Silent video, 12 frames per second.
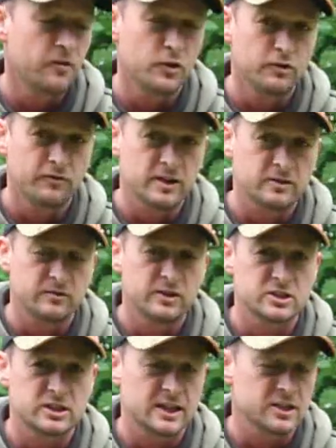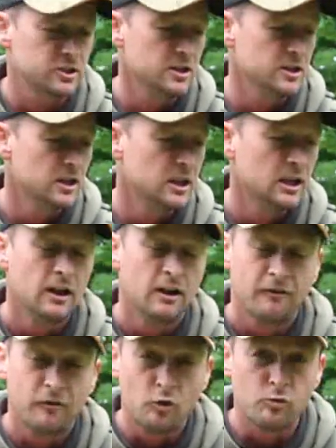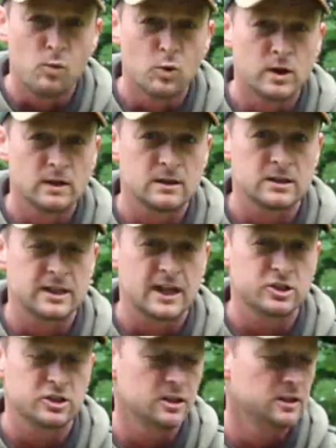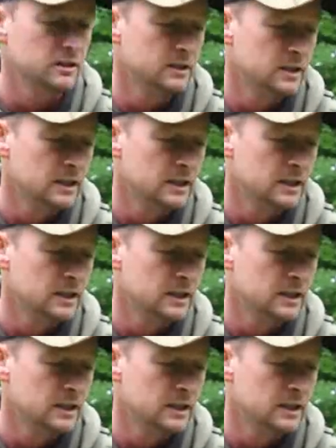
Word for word: third fish for the session, fourth morning of the session,